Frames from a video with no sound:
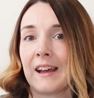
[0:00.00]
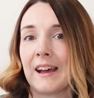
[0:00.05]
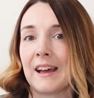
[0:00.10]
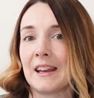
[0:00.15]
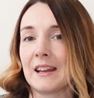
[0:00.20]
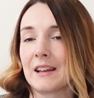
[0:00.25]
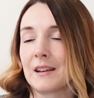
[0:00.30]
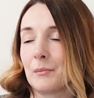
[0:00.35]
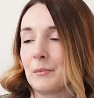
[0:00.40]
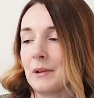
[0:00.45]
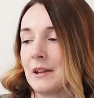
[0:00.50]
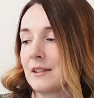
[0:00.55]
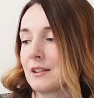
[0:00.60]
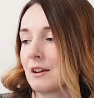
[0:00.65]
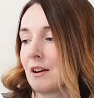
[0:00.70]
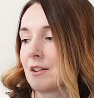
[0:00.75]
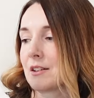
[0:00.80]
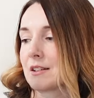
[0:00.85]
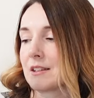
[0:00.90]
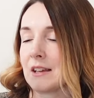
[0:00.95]
and it can be
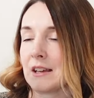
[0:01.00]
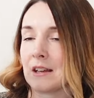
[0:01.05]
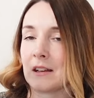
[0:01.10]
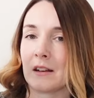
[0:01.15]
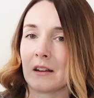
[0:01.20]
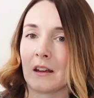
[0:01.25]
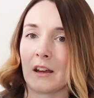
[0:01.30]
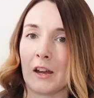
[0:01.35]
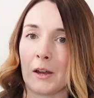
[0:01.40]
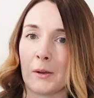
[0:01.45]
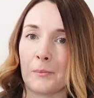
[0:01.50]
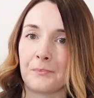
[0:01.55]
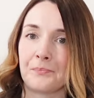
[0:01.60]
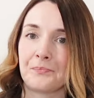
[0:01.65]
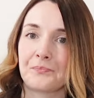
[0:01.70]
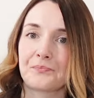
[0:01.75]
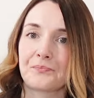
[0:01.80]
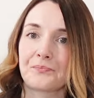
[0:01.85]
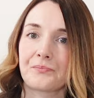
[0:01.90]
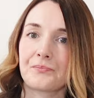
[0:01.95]
tucked in